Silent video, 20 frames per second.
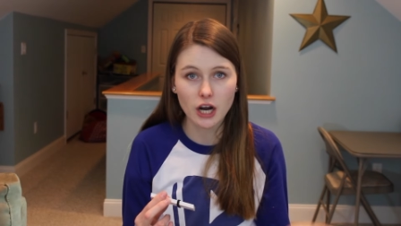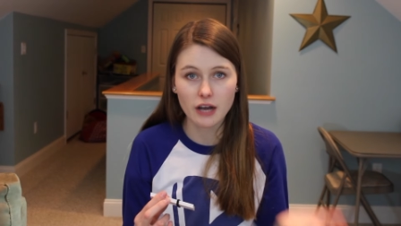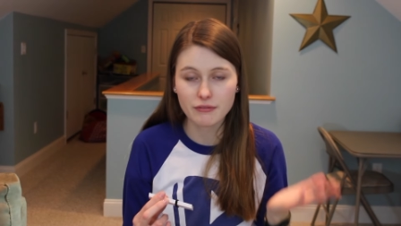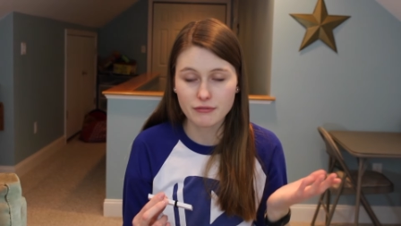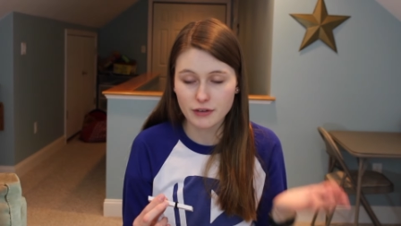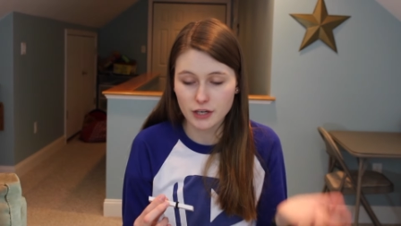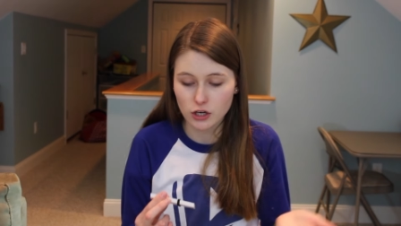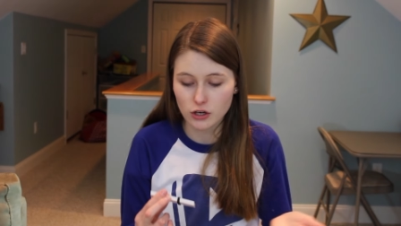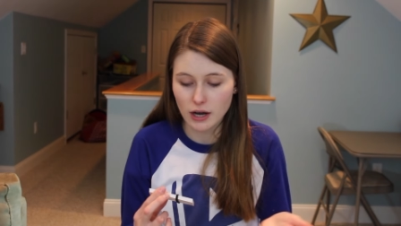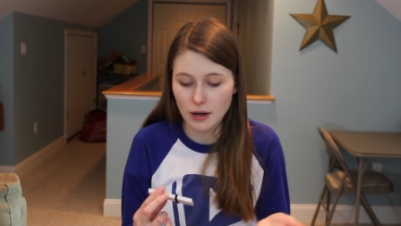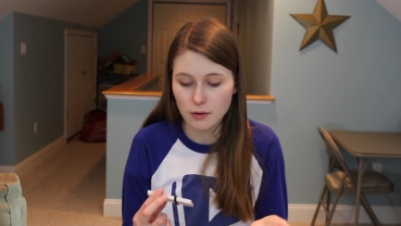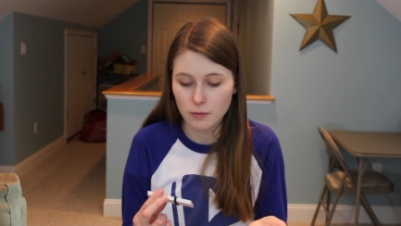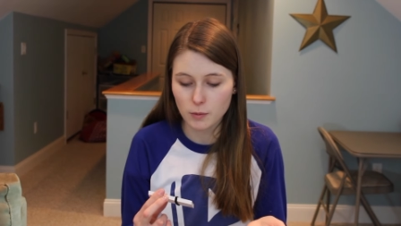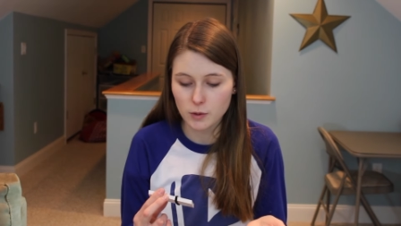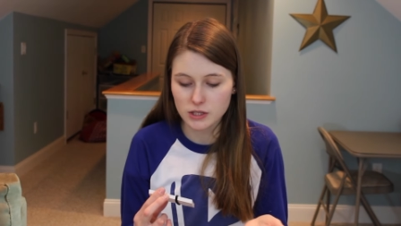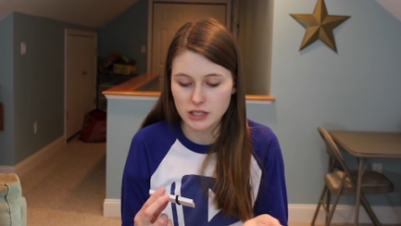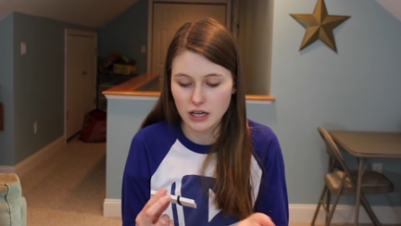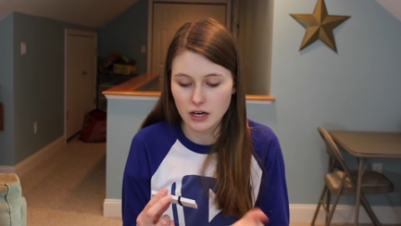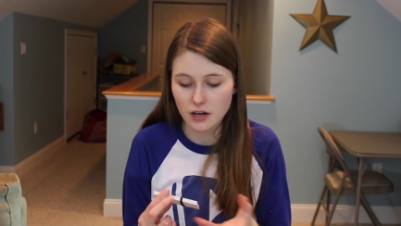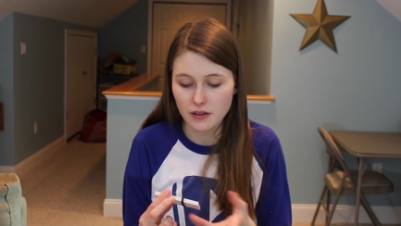I figured I would
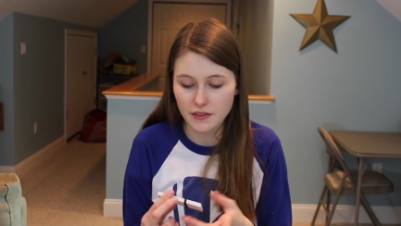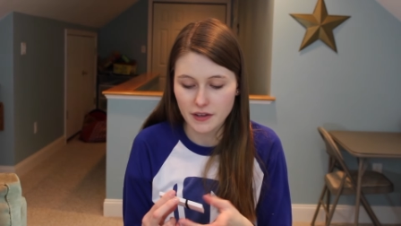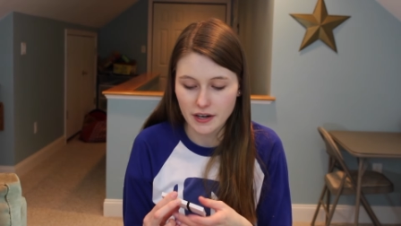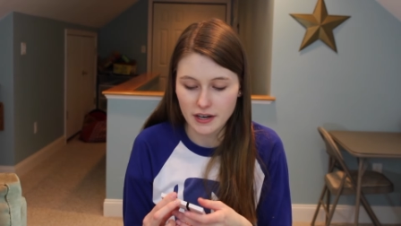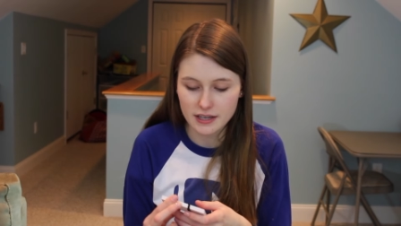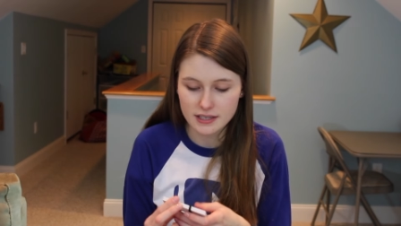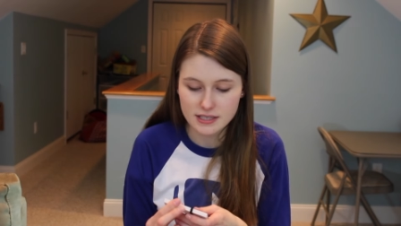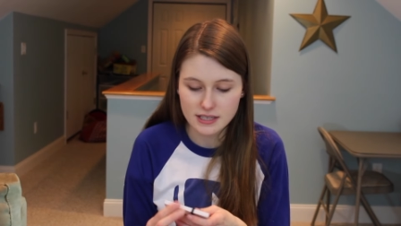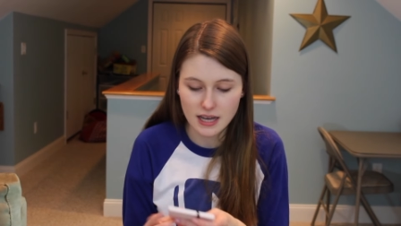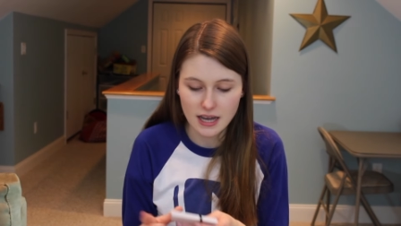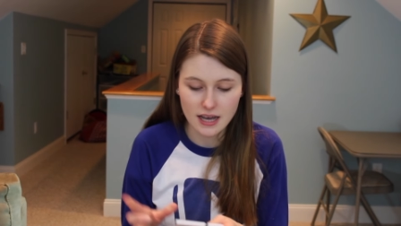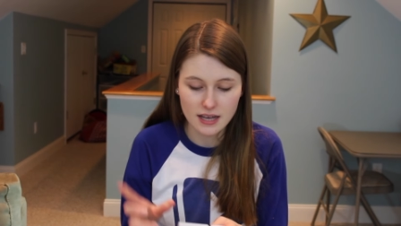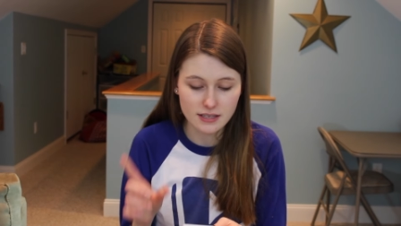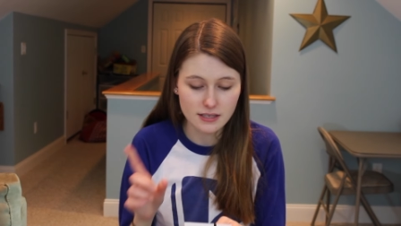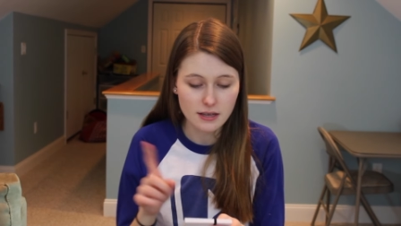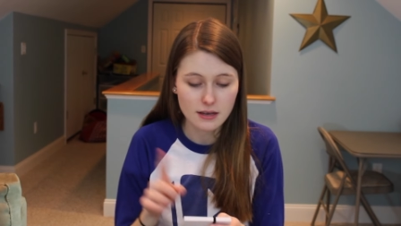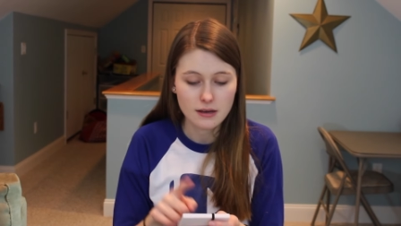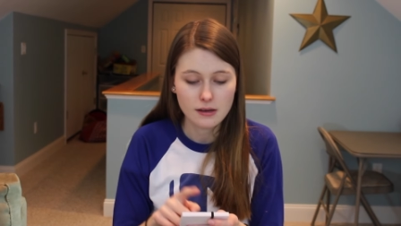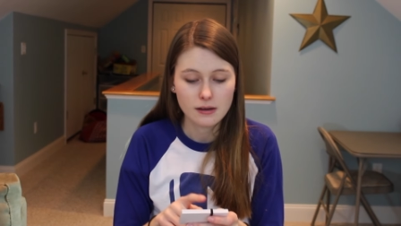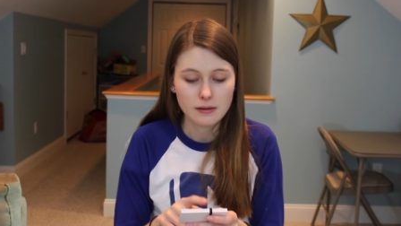put that on there. It
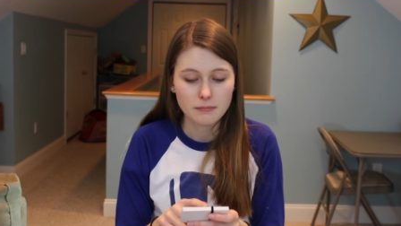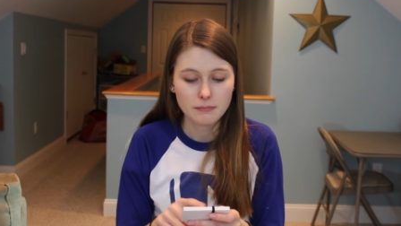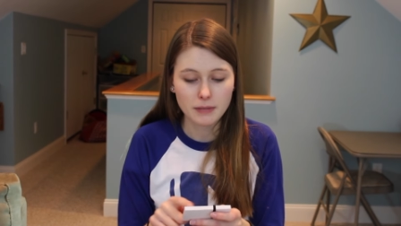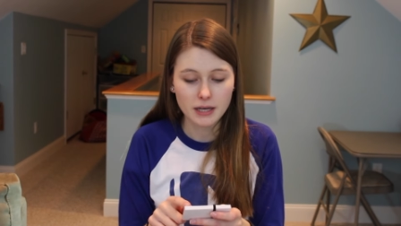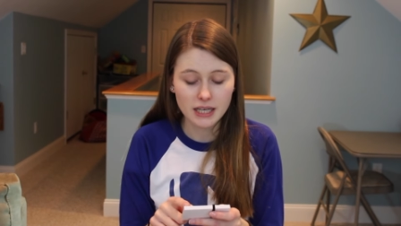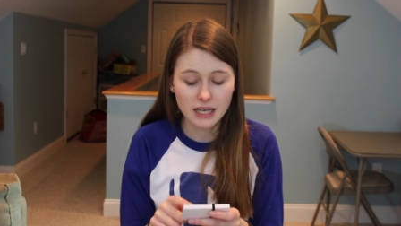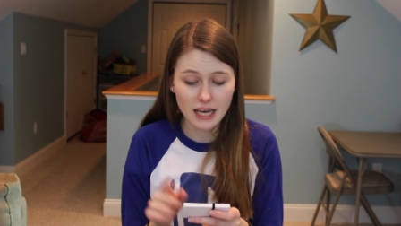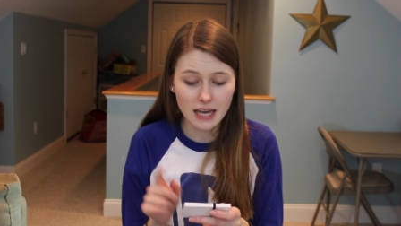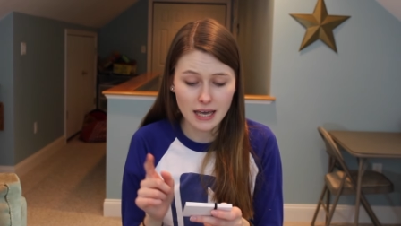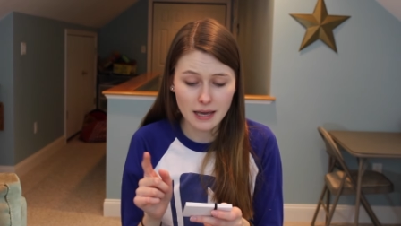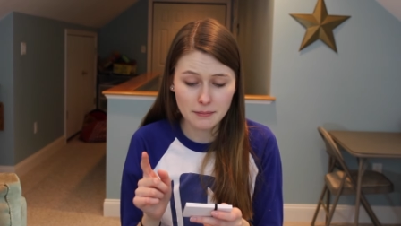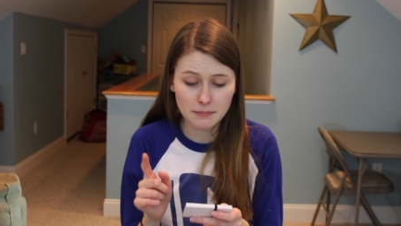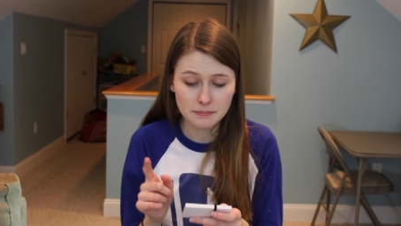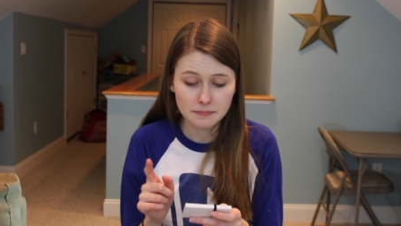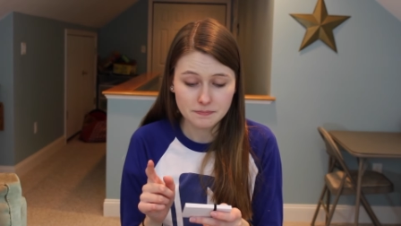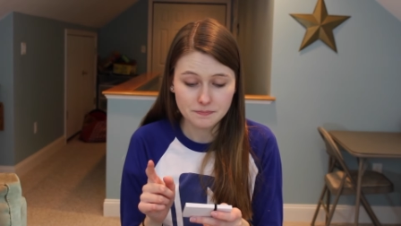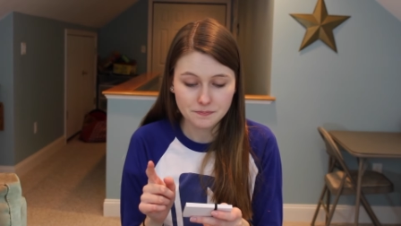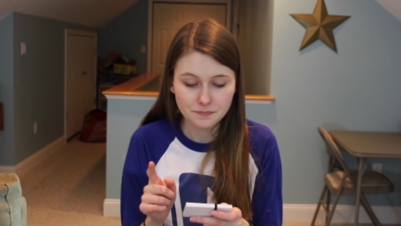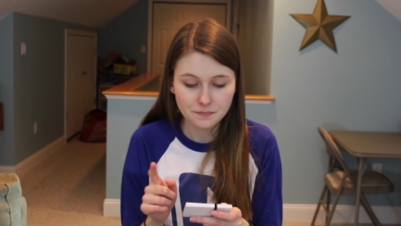says my name,